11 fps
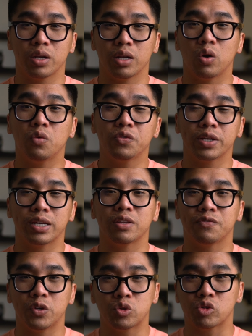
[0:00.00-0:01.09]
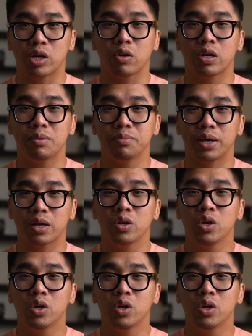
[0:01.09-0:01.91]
and hopefully in the future I'll come back